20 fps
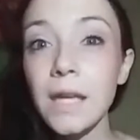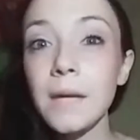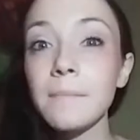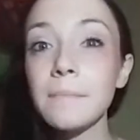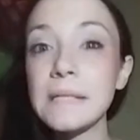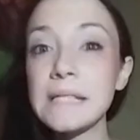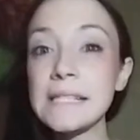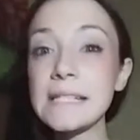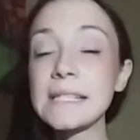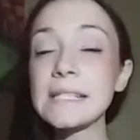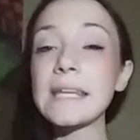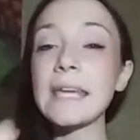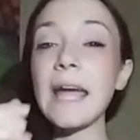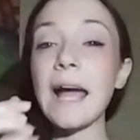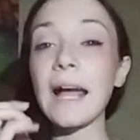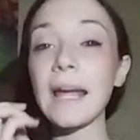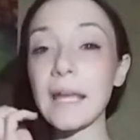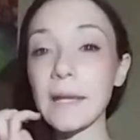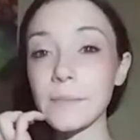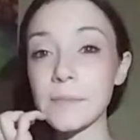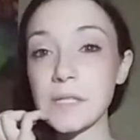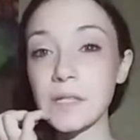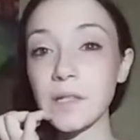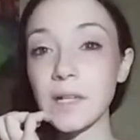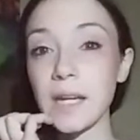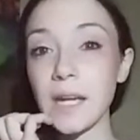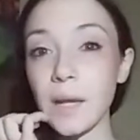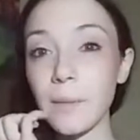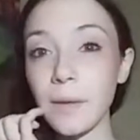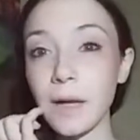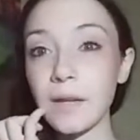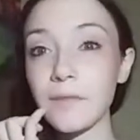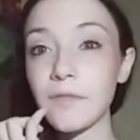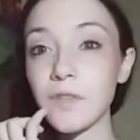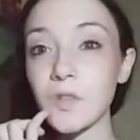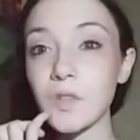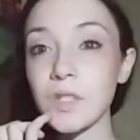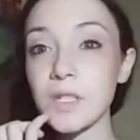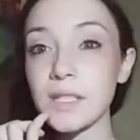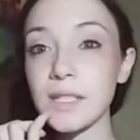Mrs. T, I am still getting my
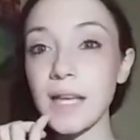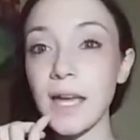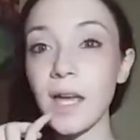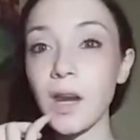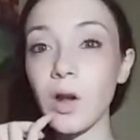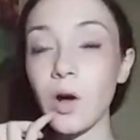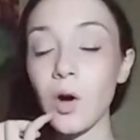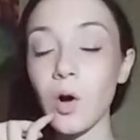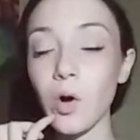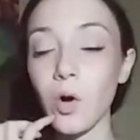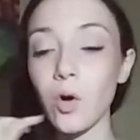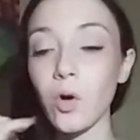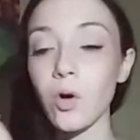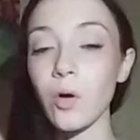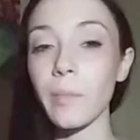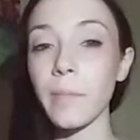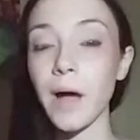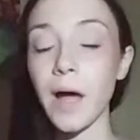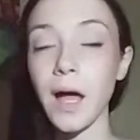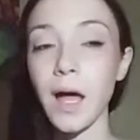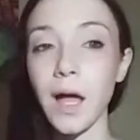infusions at home.